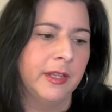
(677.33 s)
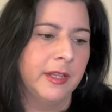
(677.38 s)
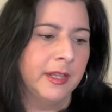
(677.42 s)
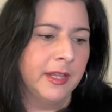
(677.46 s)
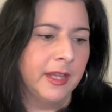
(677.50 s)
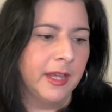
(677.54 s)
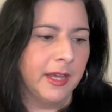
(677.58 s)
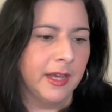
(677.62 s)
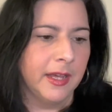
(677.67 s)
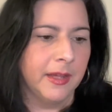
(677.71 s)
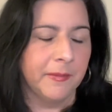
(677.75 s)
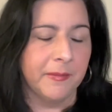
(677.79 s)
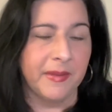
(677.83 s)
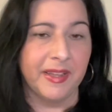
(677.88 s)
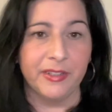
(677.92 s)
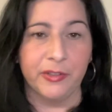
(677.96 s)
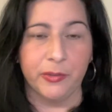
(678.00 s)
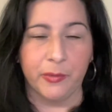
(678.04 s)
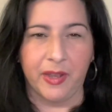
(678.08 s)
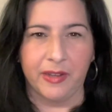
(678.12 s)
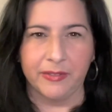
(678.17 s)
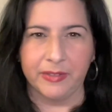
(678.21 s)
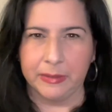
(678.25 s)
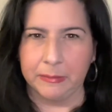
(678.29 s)
I
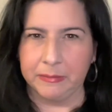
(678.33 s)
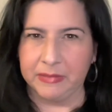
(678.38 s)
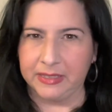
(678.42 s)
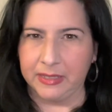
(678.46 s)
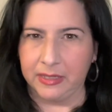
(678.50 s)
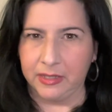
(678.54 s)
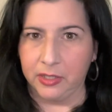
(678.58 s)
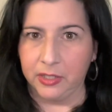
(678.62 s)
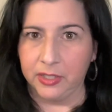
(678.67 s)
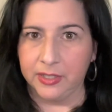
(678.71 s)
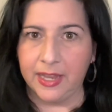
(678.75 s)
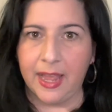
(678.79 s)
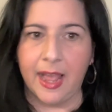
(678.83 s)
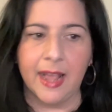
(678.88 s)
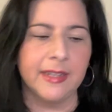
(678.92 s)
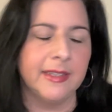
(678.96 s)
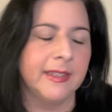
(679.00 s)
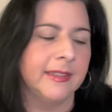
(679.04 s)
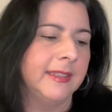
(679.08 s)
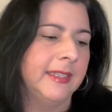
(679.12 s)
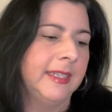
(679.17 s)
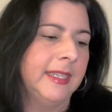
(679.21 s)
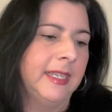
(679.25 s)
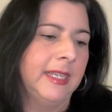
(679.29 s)
do have some
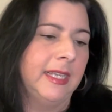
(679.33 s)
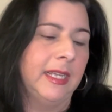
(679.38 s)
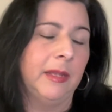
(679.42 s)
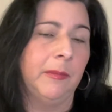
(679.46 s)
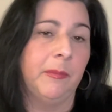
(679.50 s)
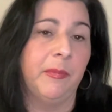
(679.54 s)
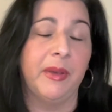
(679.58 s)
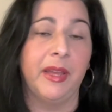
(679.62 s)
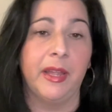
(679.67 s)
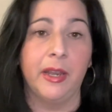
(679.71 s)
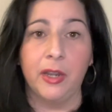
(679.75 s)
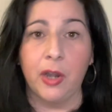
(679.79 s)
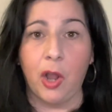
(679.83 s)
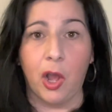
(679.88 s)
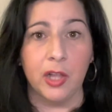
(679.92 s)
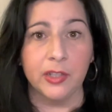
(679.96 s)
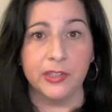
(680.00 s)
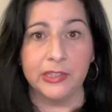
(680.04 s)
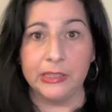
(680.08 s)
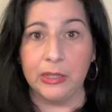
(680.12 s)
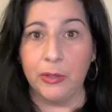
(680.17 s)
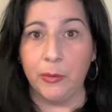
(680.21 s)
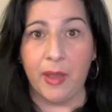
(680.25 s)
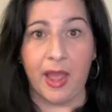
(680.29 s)
sclerodactyly, but
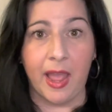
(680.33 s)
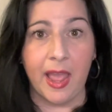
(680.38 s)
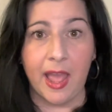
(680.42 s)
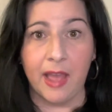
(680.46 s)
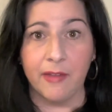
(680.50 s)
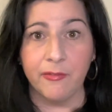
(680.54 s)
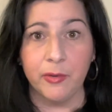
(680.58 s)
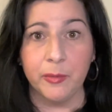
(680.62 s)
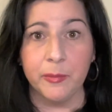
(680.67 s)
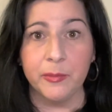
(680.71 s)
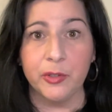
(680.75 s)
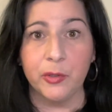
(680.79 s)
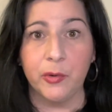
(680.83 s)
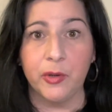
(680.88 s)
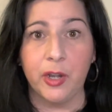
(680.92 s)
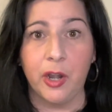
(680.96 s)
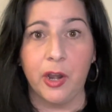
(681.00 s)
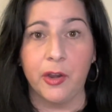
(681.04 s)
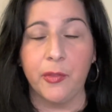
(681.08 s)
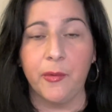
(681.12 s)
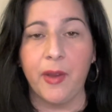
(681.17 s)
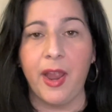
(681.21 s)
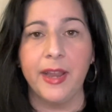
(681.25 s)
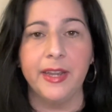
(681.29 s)
also I have rheumatoid
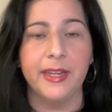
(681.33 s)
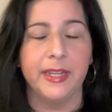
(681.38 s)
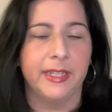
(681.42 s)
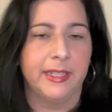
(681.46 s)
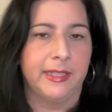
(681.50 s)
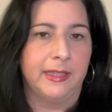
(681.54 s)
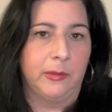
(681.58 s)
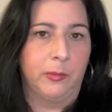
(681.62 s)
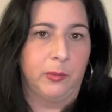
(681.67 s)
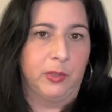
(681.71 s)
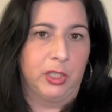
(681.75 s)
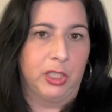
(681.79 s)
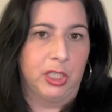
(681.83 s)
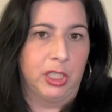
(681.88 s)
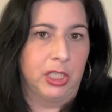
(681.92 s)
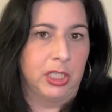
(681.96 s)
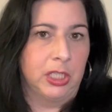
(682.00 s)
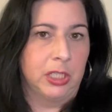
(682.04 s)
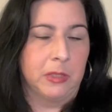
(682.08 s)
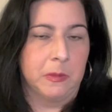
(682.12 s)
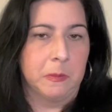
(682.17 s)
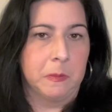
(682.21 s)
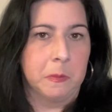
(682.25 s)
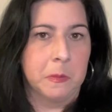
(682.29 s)
arthritis,
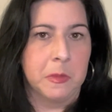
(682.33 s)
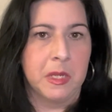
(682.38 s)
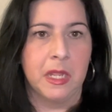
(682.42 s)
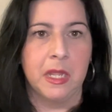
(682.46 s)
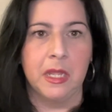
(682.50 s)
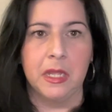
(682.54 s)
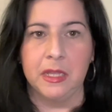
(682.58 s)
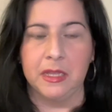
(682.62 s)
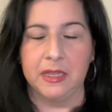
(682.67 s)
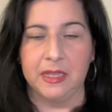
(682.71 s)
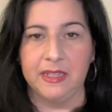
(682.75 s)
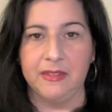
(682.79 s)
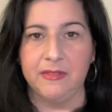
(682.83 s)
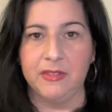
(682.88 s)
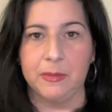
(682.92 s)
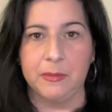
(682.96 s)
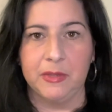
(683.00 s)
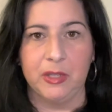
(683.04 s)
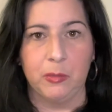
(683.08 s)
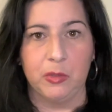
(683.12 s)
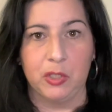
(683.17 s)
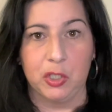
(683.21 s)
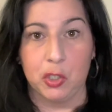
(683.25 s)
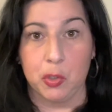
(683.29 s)
which leaves
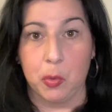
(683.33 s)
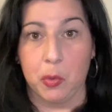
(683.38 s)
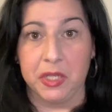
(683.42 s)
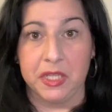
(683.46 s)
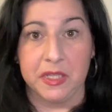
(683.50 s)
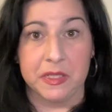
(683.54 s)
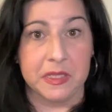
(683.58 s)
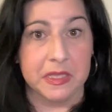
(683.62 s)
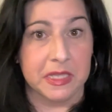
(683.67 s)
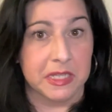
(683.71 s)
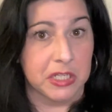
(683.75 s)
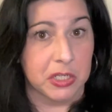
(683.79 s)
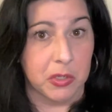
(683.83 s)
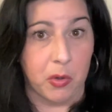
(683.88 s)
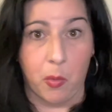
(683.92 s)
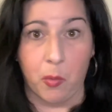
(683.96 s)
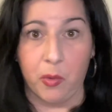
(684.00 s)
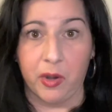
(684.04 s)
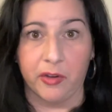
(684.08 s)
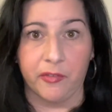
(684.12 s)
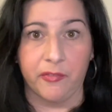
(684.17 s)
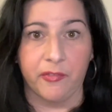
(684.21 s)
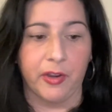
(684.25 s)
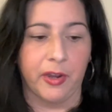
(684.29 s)
me with joints that don't
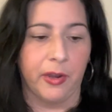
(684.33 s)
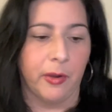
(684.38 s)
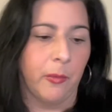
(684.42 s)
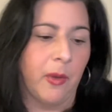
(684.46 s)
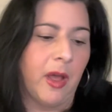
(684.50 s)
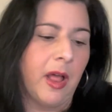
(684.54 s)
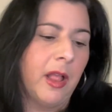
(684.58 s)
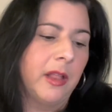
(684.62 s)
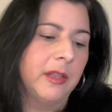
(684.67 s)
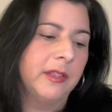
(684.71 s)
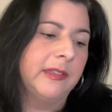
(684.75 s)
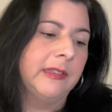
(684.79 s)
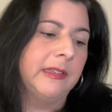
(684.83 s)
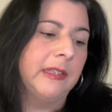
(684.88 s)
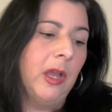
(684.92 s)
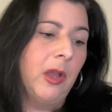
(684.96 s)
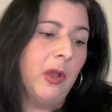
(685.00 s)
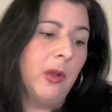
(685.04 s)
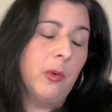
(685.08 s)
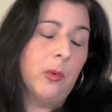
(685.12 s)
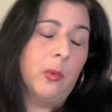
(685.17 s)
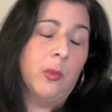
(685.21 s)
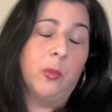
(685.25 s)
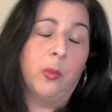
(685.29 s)
work very well.
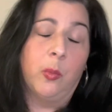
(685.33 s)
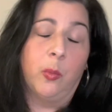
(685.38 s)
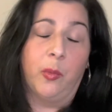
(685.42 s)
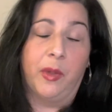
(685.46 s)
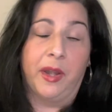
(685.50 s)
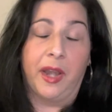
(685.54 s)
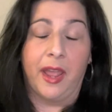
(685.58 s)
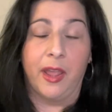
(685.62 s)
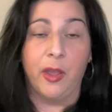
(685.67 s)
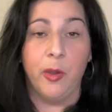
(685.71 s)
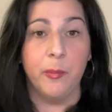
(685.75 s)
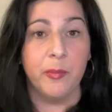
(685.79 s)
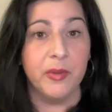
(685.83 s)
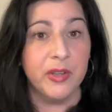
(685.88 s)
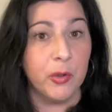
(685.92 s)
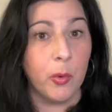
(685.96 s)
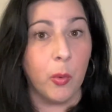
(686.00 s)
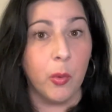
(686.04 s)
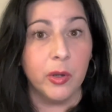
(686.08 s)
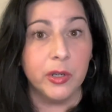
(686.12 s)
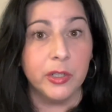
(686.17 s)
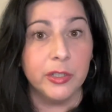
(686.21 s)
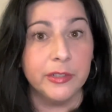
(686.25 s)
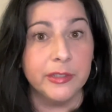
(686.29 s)
So when I open
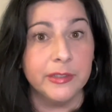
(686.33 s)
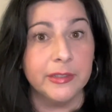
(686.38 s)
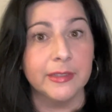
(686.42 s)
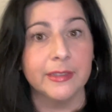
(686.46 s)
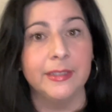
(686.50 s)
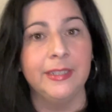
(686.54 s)
doors,